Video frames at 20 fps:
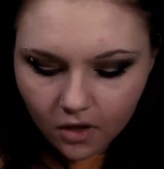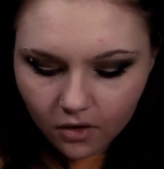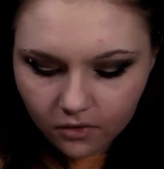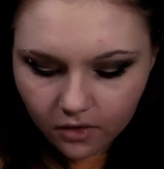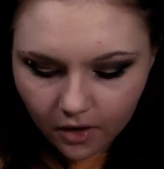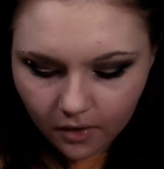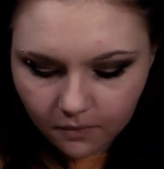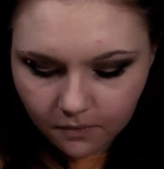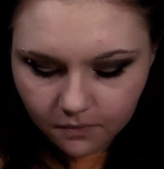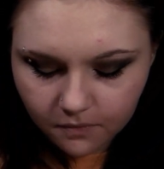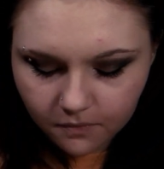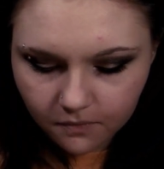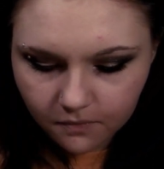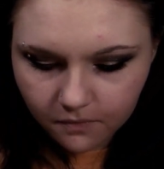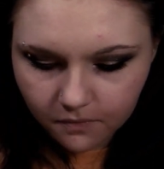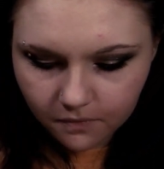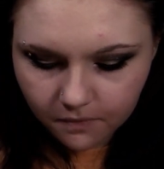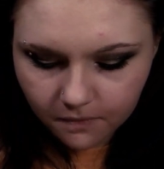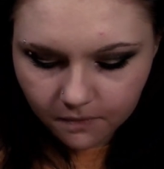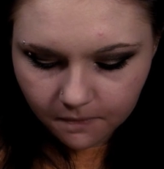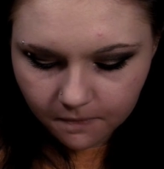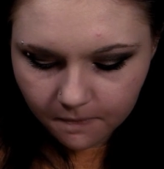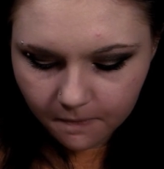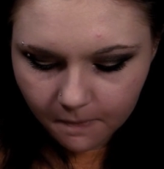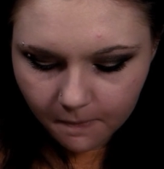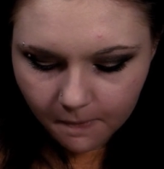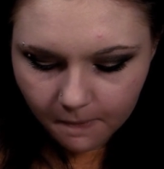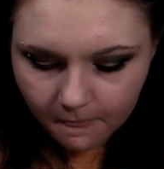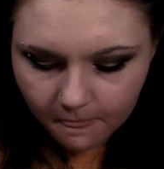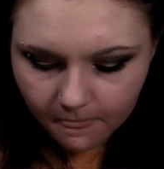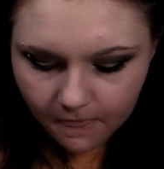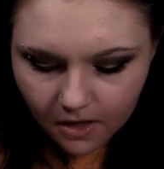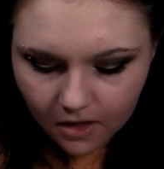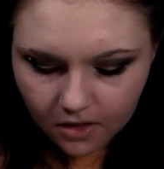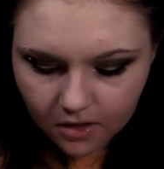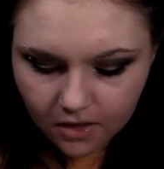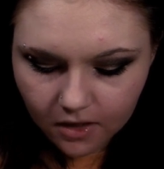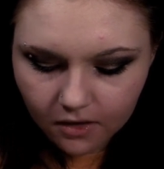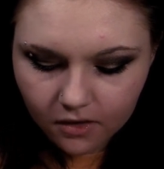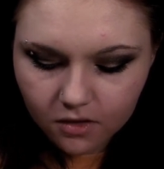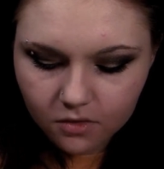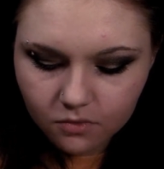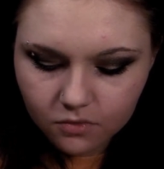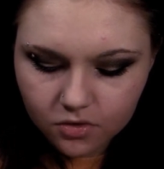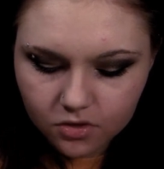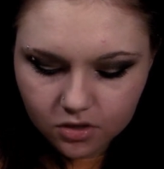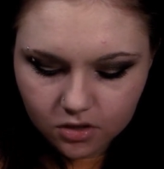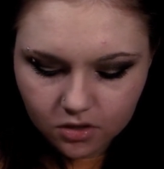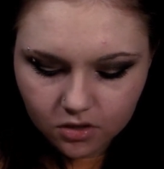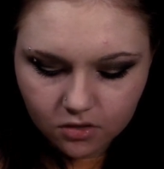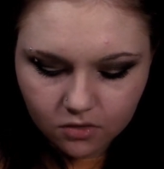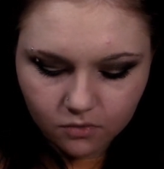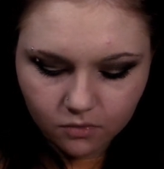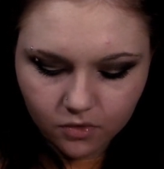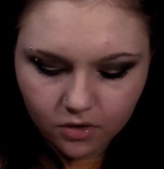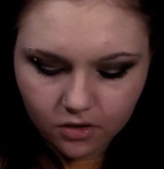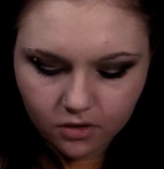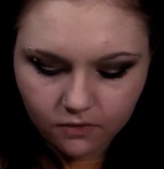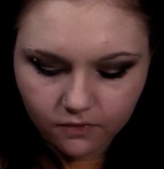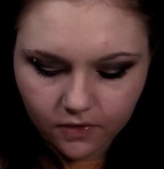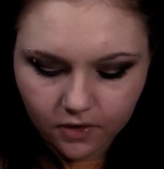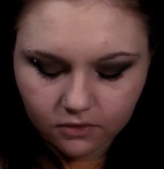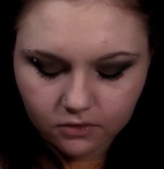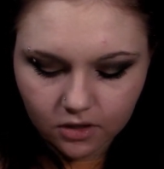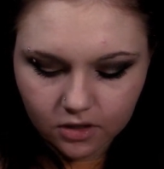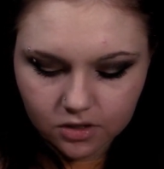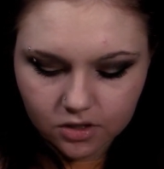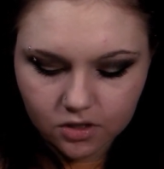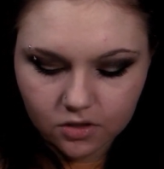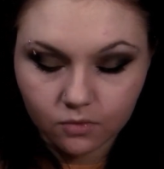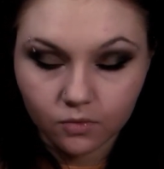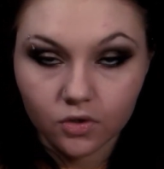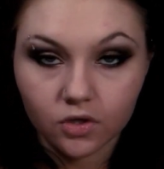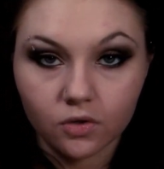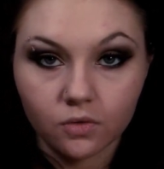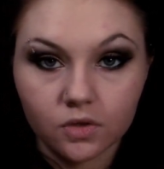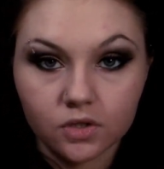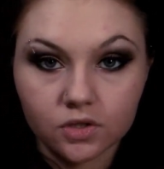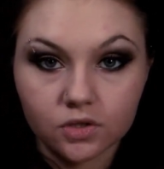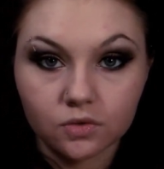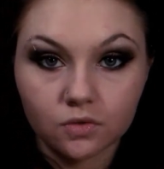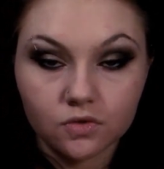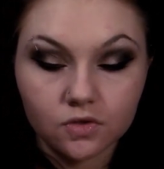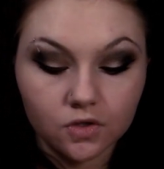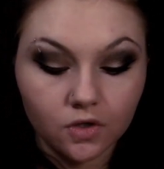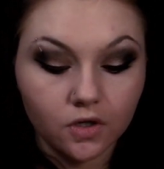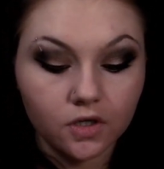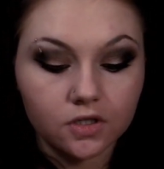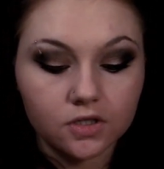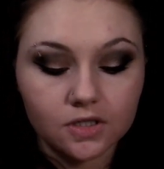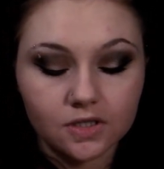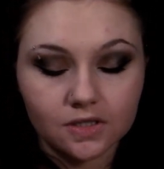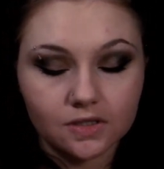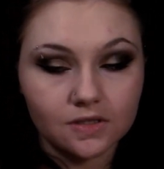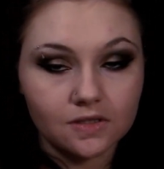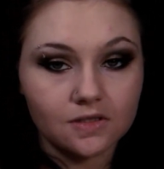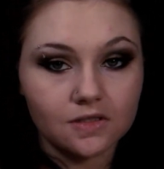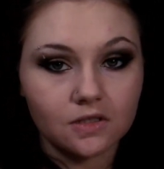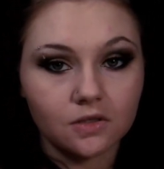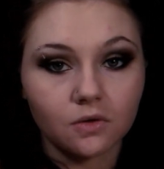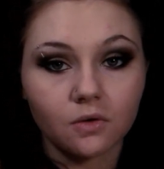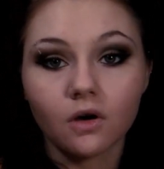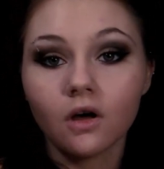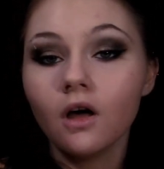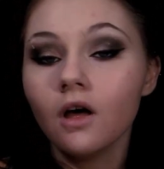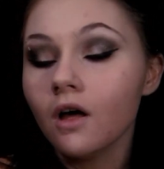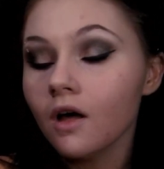Okay, now that we're done with foundation, we're going to start to conceal,